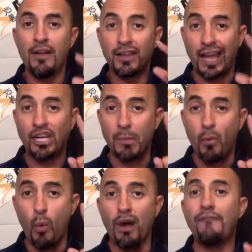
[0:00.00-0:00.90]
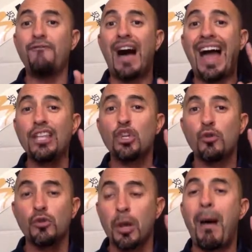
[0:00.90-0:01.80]
Okay, number one, find
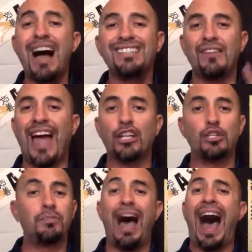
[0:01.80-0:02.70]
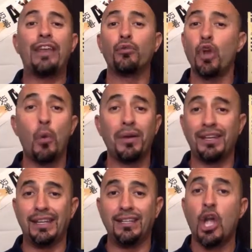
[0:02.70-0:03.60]
your, your positive attribute. I don't know what
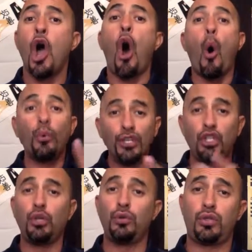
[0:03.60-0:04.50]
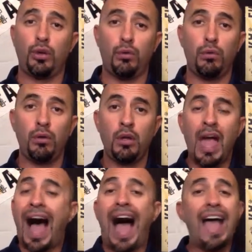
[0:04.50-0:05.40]
it is. Only you do.
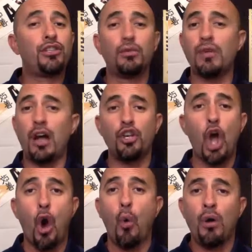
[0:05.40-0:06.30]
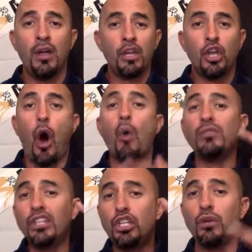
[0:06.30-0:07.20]
I do not know.
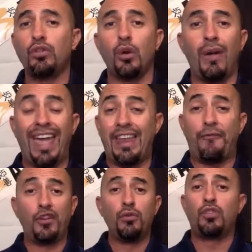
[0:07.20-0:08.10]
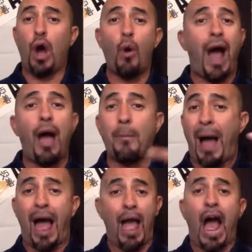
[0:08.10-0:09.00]
Only you do. And if you don't, I,
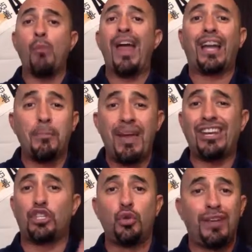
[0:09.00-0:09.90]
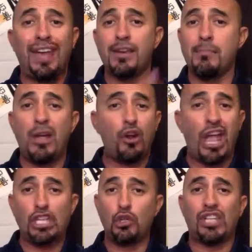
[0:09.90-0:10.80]
I, I recommend that you get in the mirror
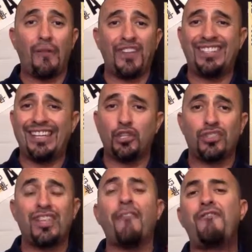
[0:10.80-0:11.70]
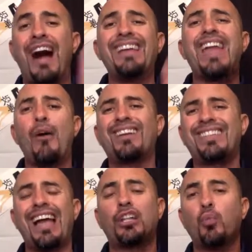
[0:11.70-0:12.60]
and you self assess yourself. Find out
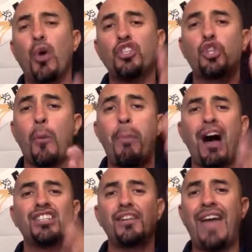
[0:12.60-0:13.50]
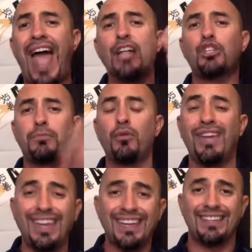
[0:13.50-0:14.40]
exactly what your positive
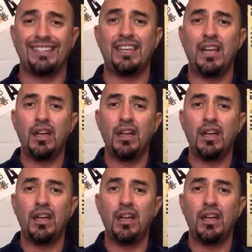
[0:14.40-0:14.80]
attribute is.